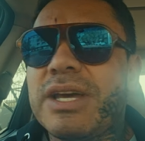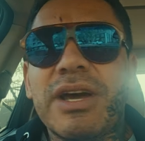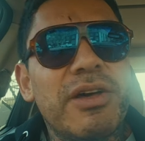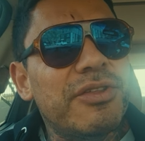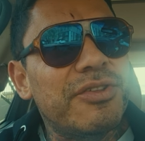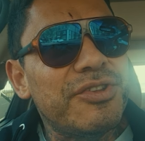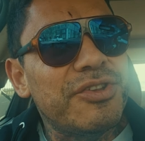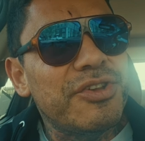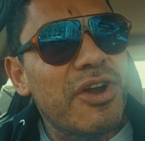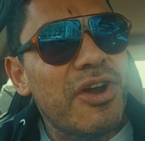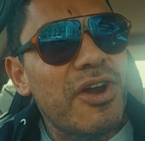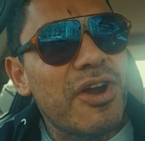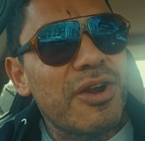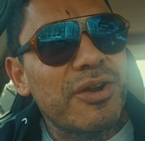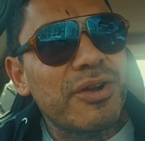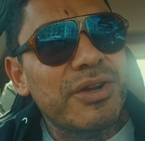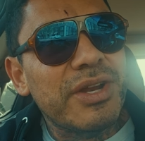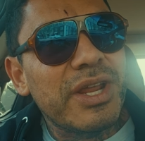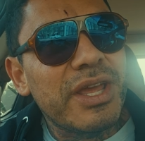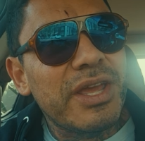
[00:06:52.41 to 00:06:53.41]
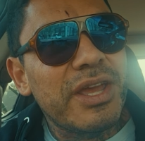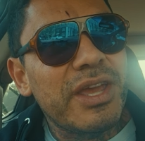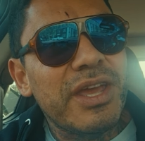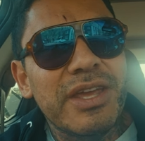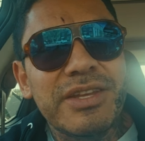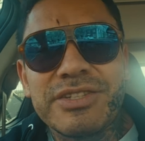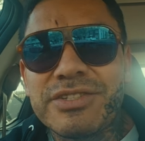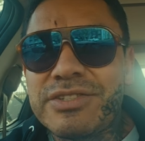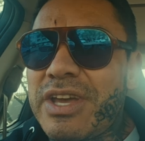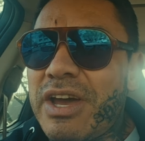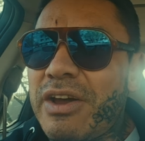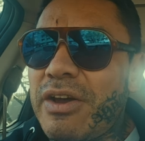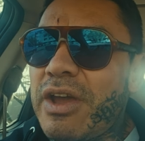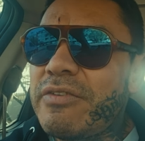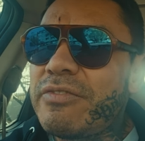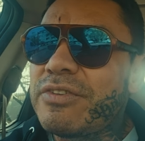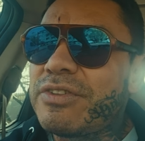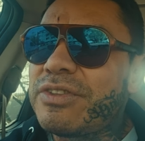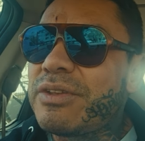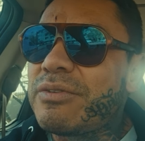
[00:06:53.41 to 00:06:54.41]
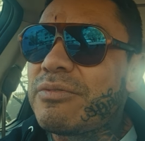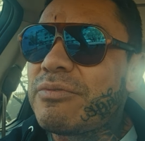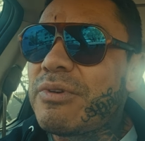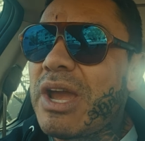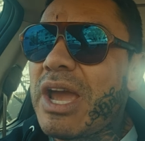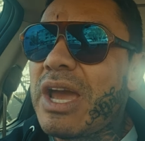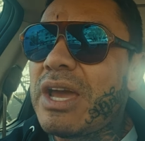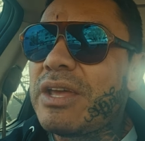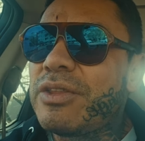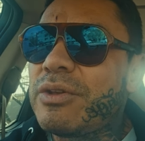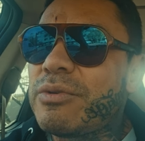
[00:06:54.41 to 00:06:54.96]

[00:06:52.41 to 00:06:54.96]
how the yard, just how everything ran.